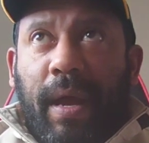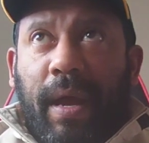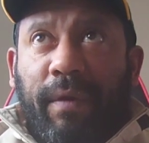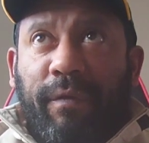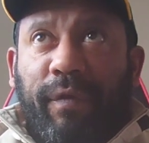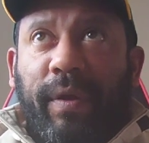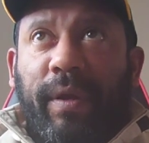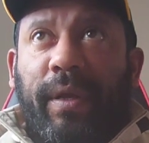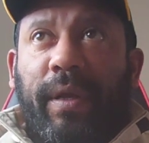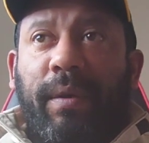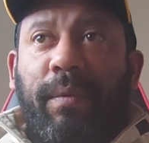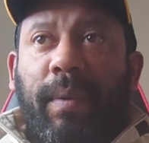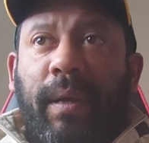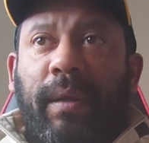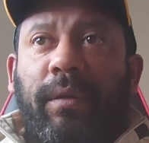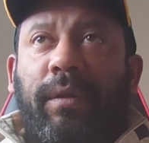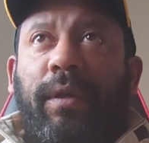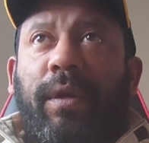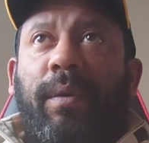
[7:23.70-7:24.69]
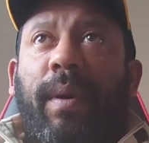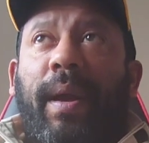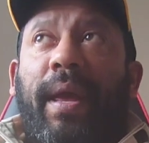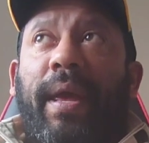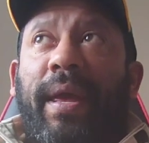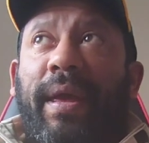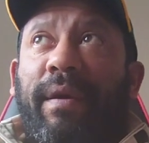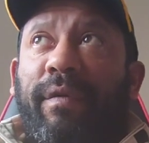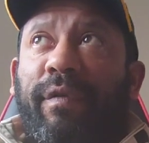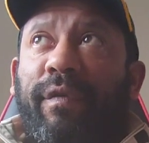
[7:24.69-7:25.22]
I think he will do
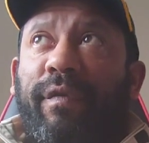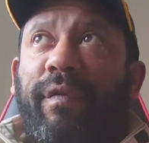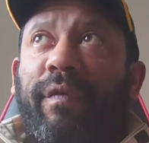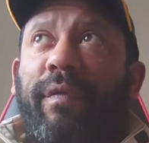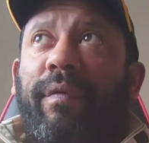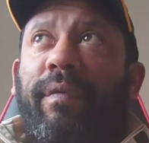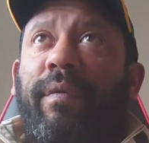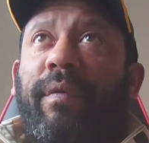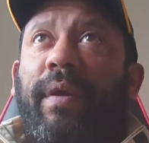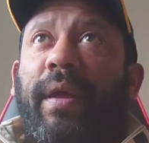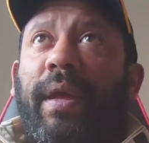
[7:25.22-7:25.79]
if